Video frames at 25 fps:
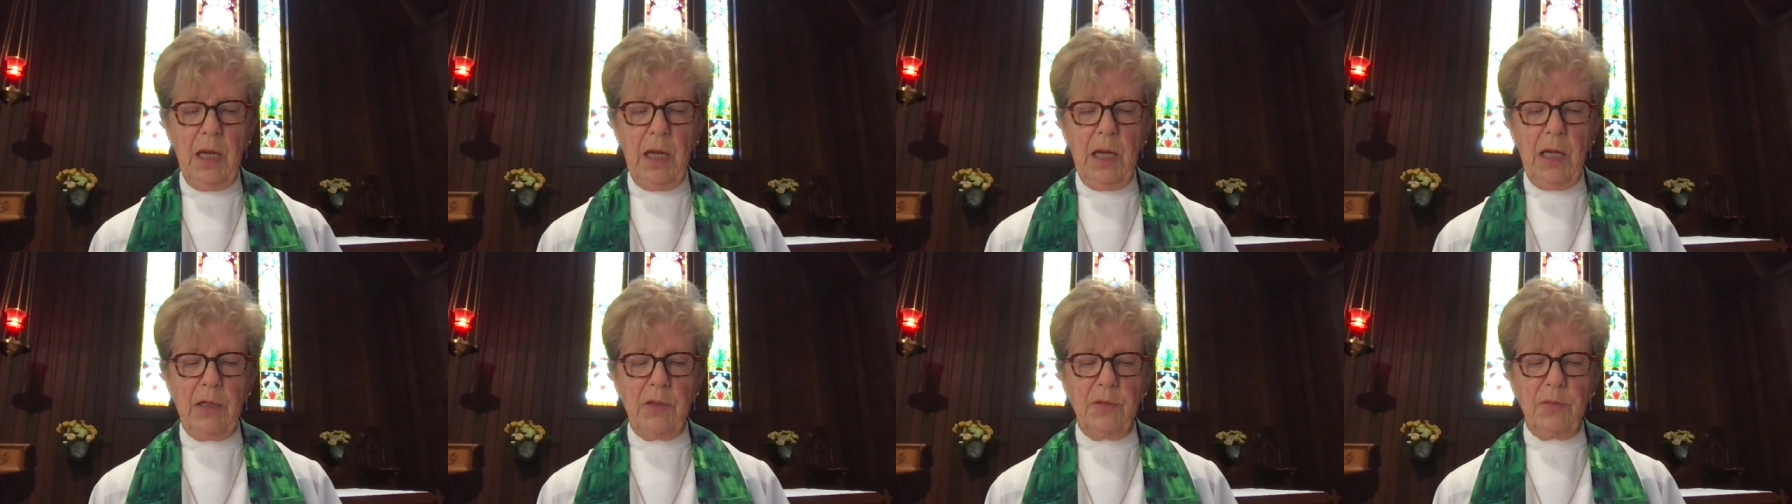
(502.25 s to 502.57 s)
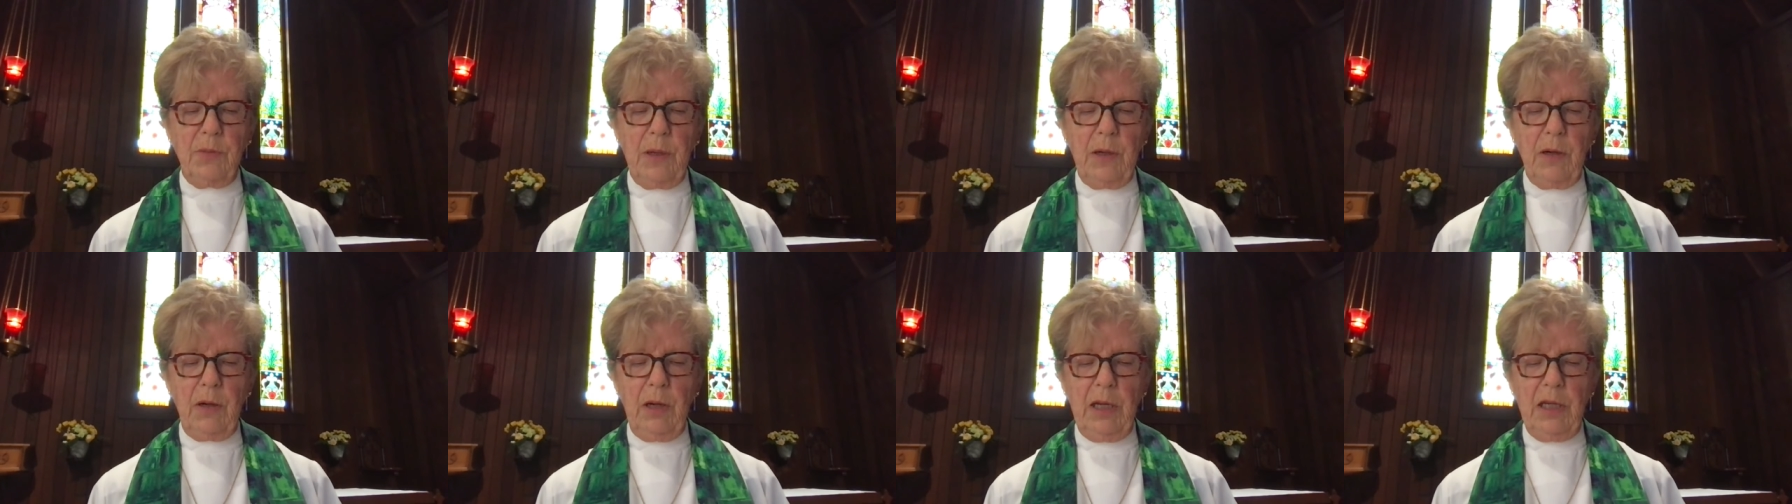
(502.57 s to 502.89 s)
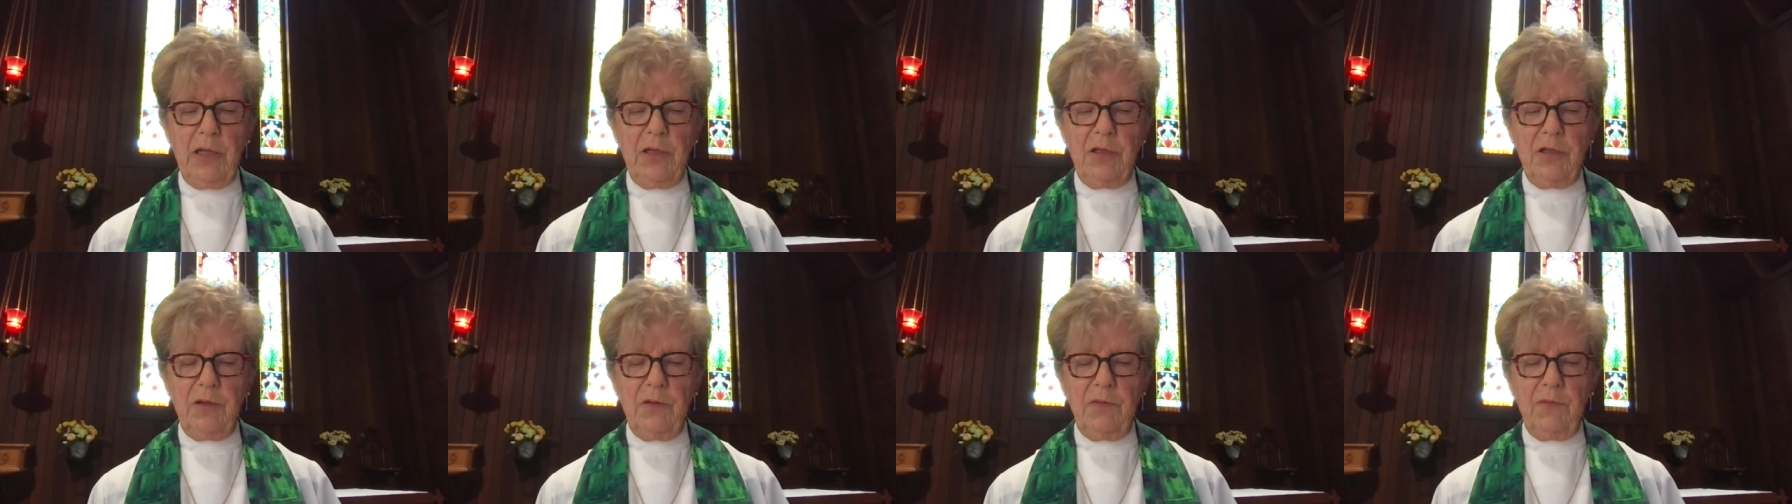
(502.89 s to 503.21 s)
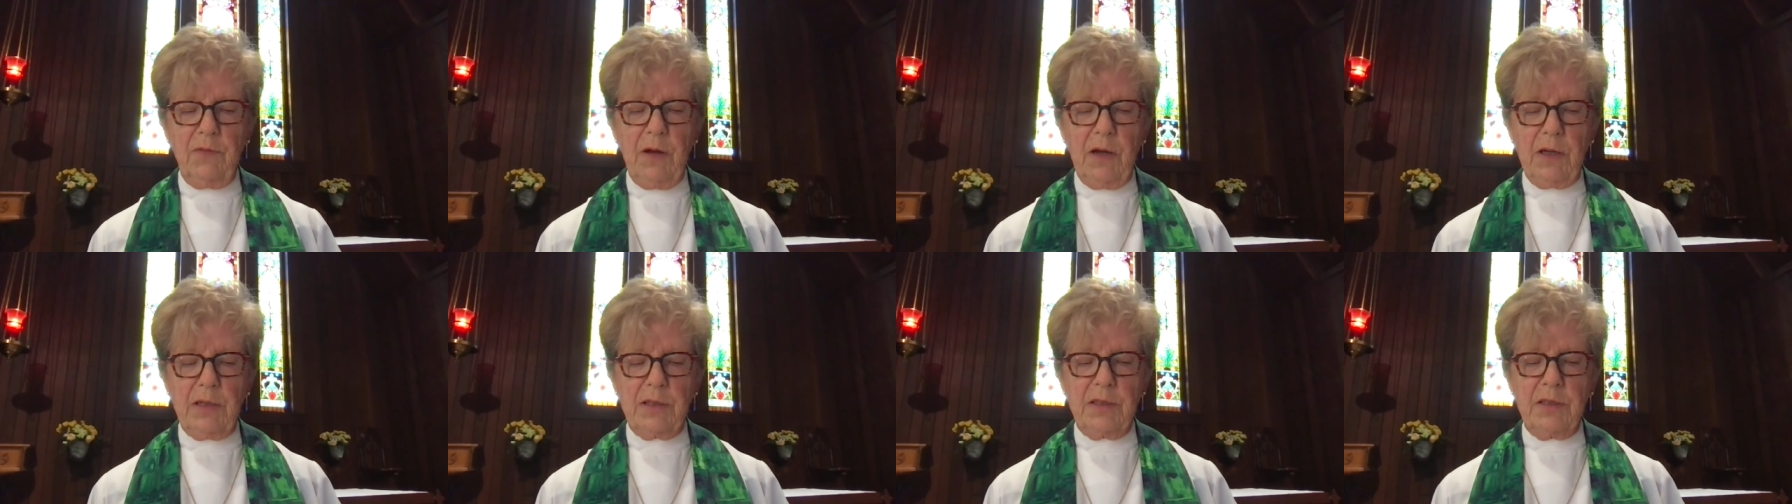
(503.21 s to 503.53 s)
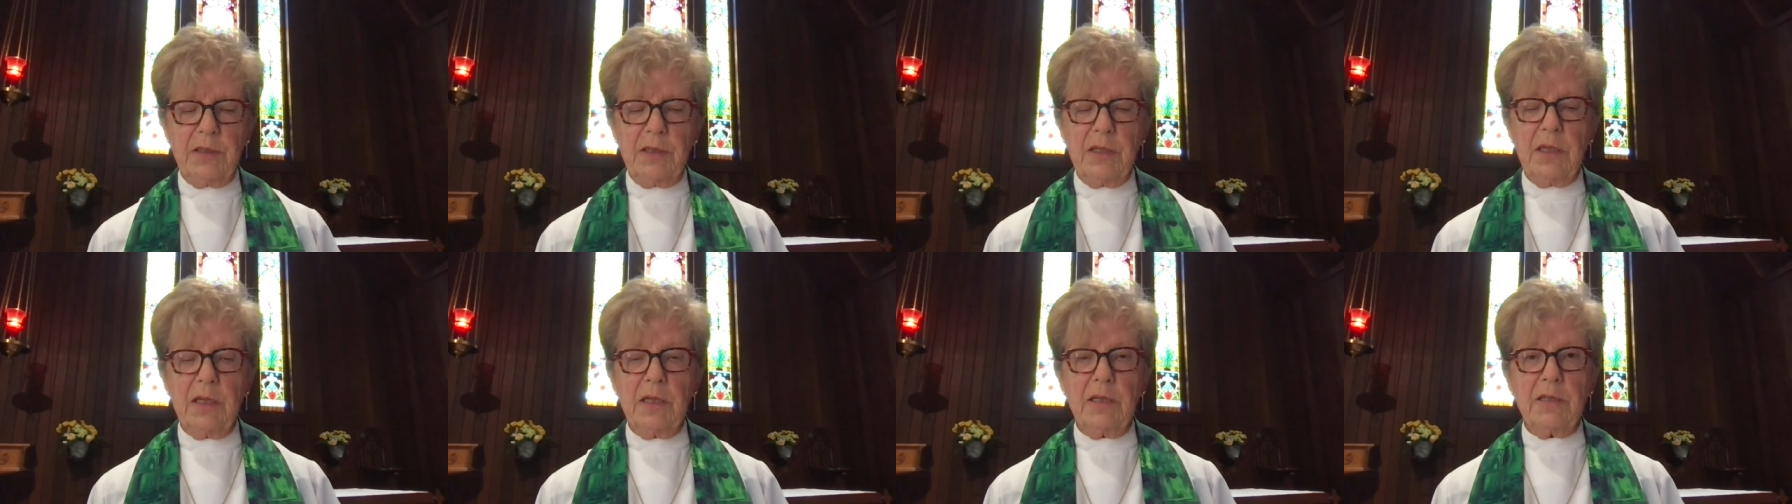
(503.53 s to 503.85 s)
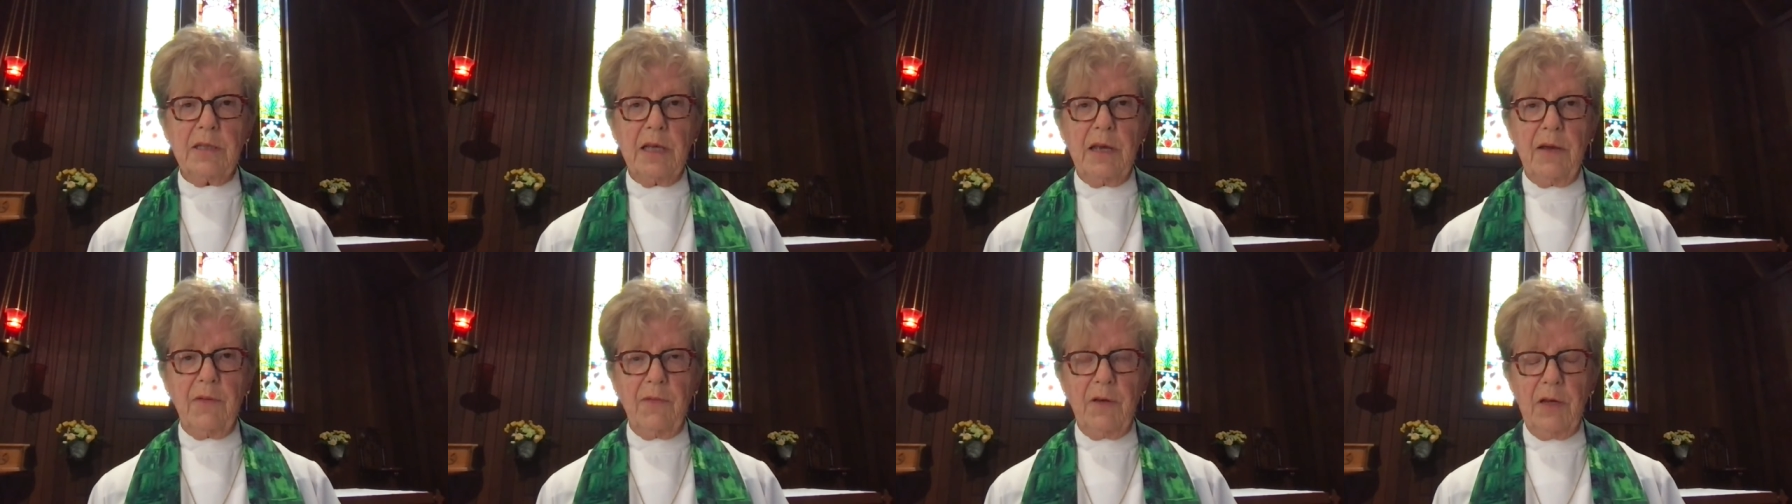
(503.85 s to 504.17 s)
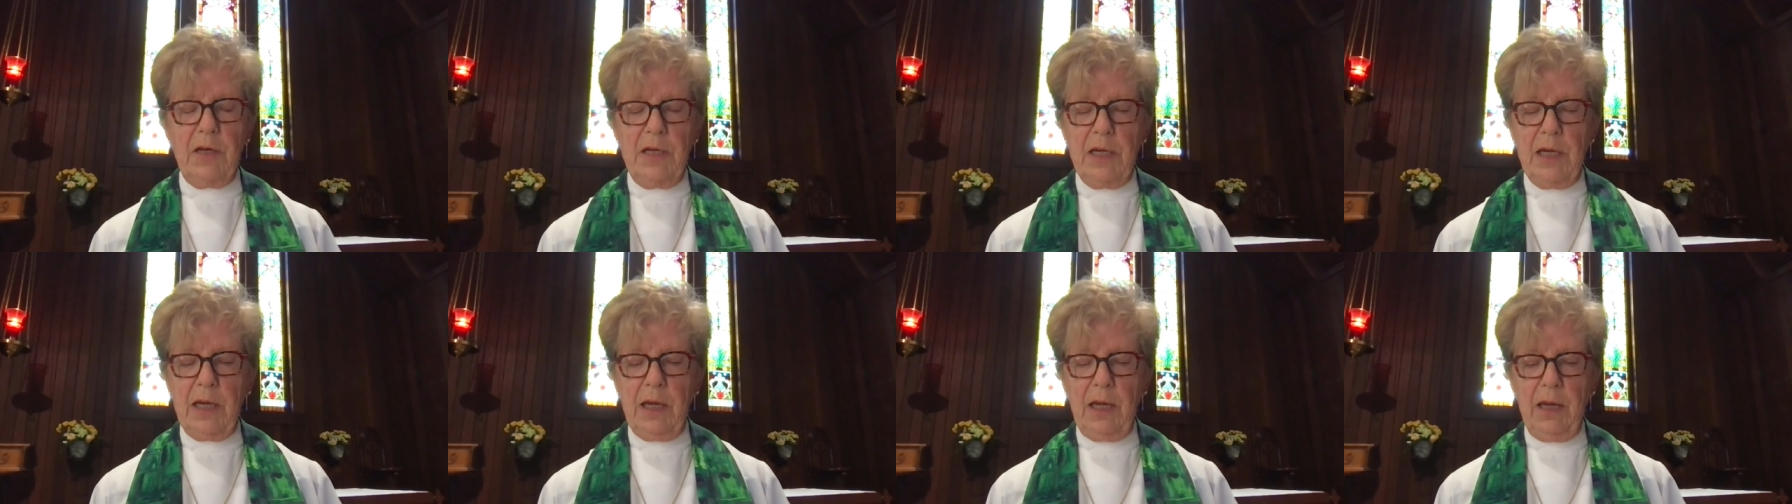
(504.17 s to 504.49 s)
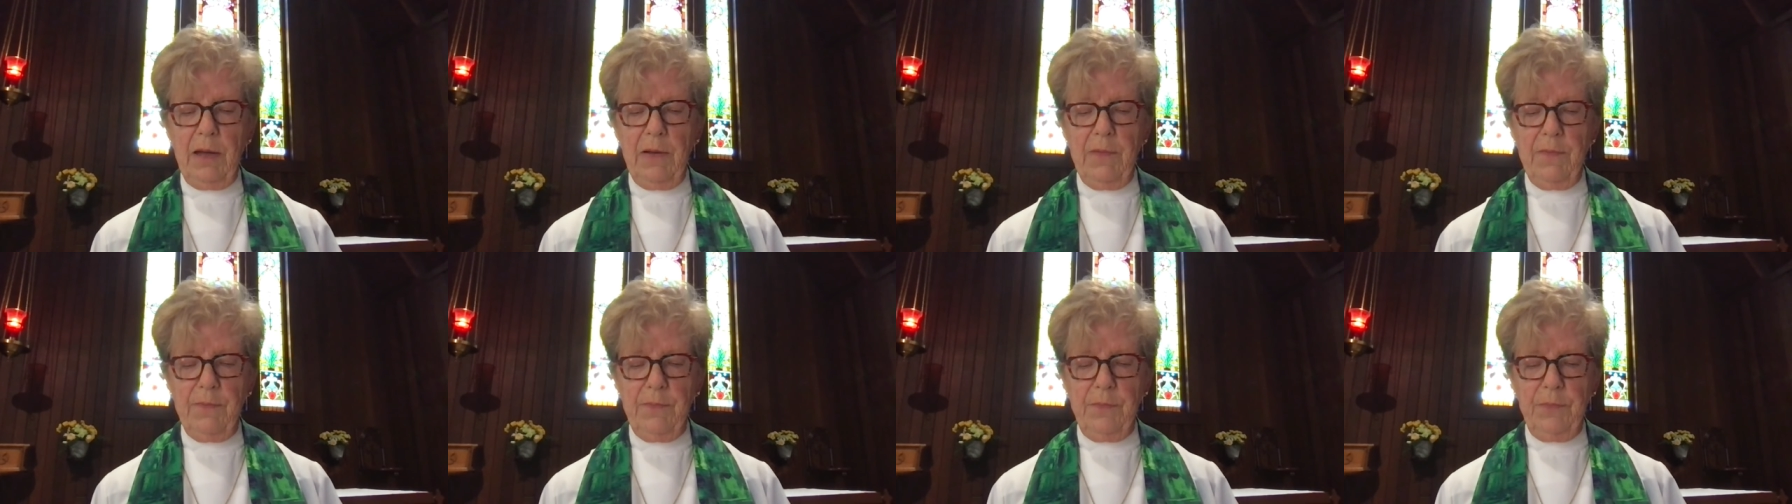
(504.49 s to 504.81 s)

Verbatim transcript: is where each of us is every day.